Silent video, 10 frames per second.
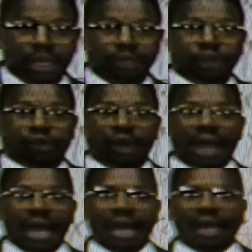The
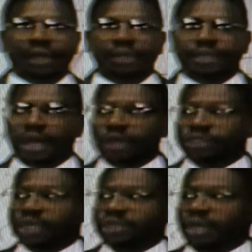Quran tells
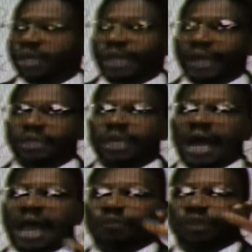us that
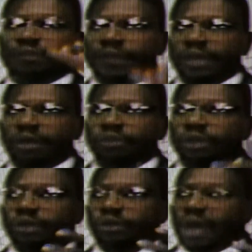God revealed the
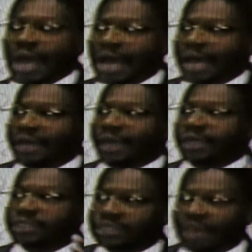Quran in
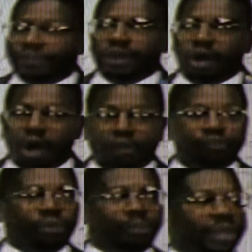the 7
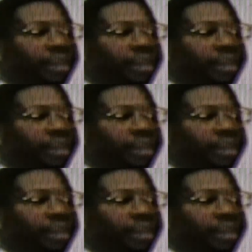oft-repeated